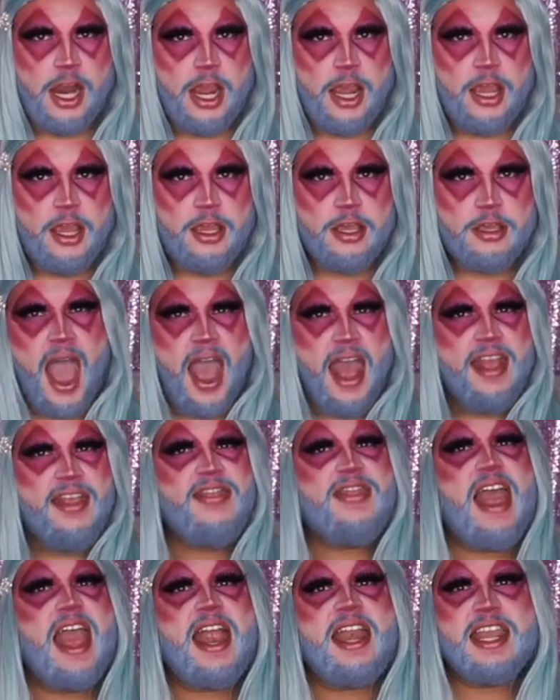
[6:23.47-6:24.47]

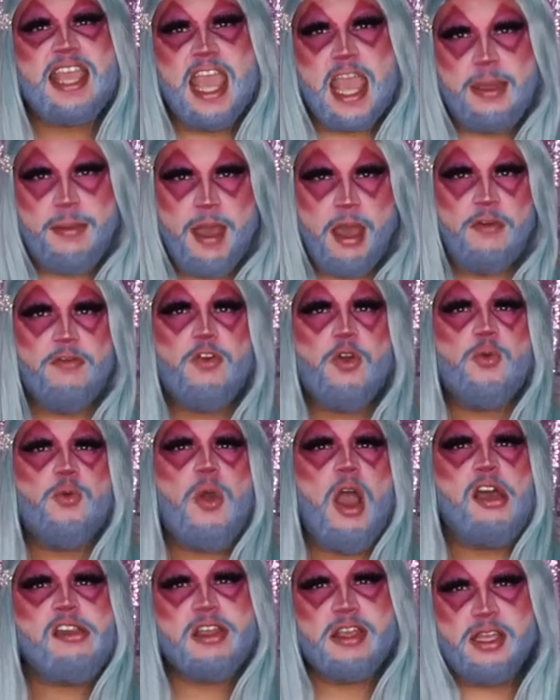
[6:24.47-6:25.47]
And then came out
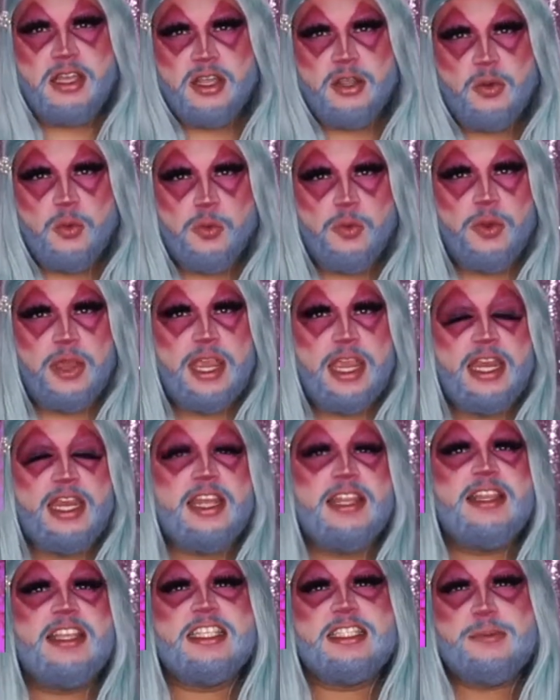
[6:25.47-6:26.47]
Veronica Green
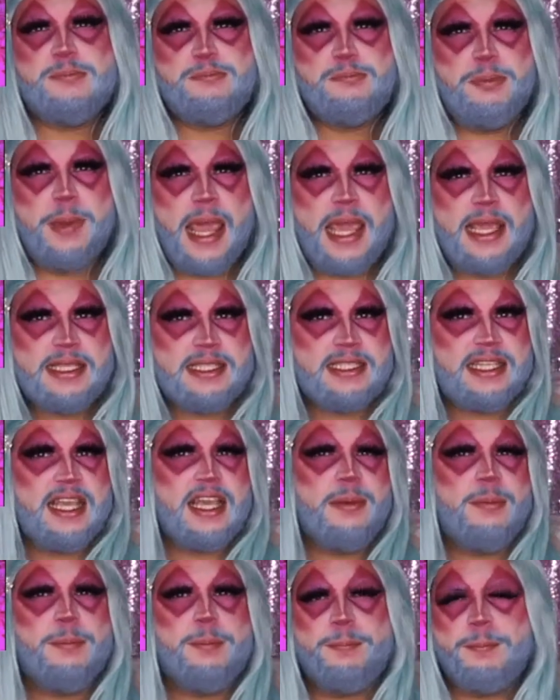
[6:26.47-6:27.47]
in this
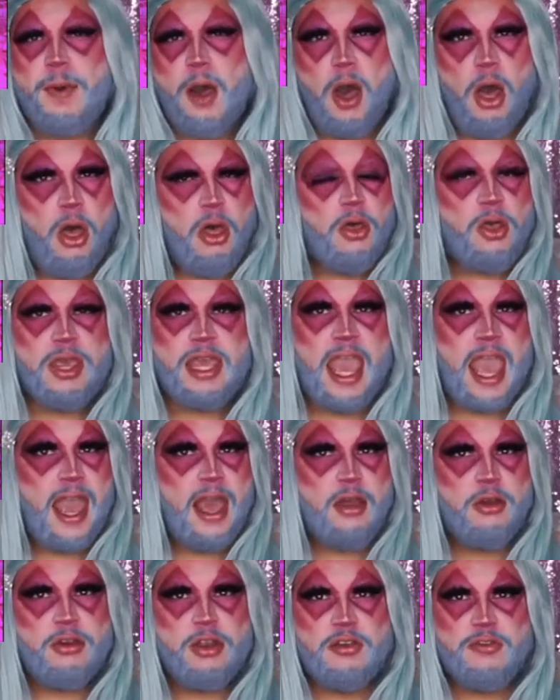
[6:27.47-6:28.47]
basic ball
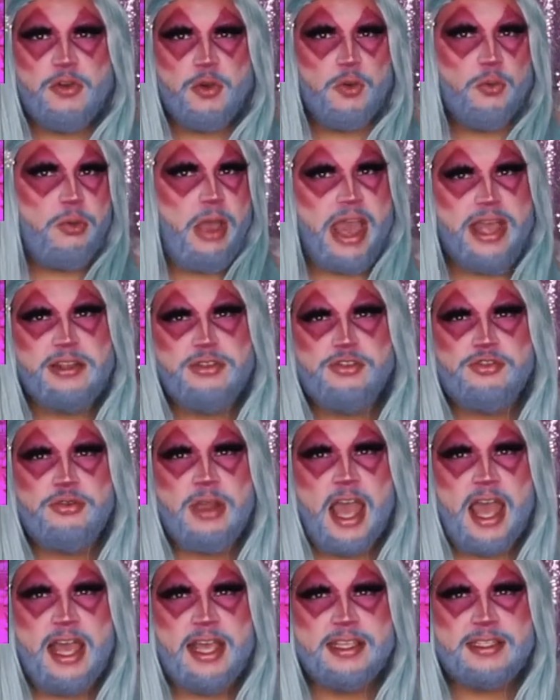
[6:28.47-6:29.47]
gown of a red
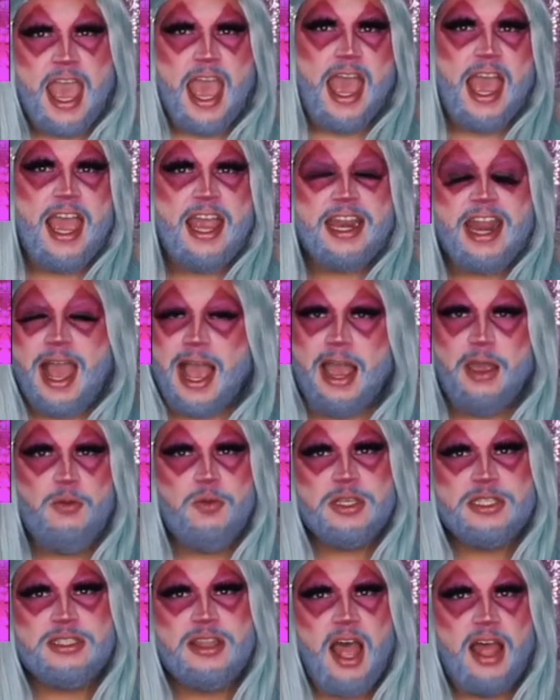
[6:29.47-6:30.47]
dress, and I
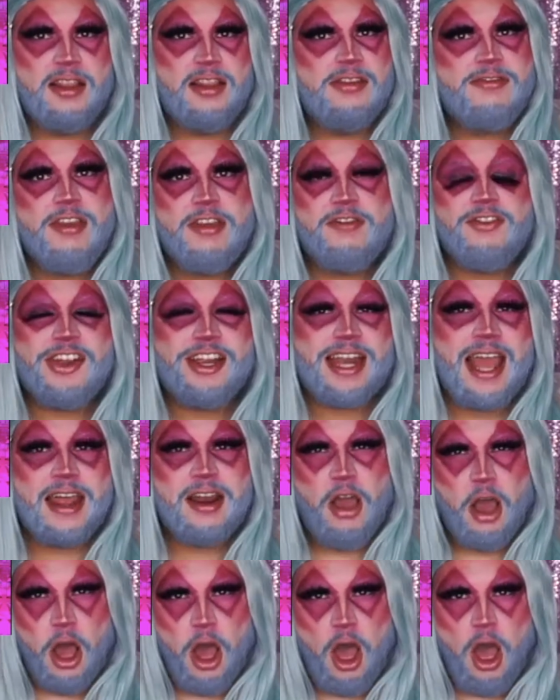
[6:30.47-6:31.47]
was not living for it
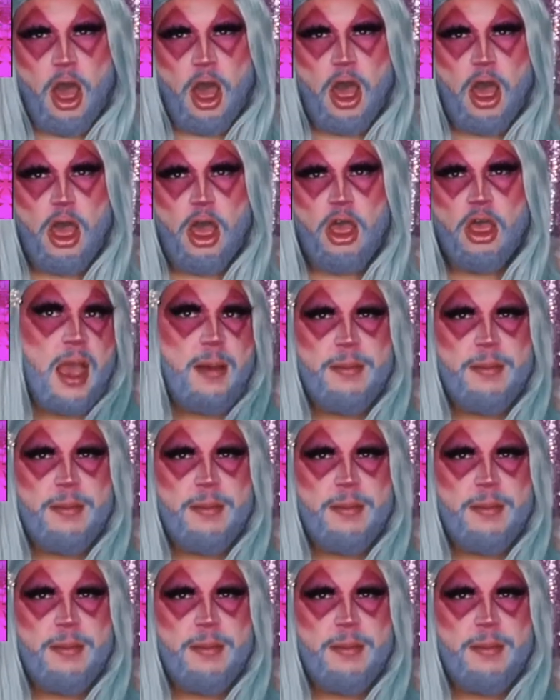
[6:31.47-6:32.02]
at all.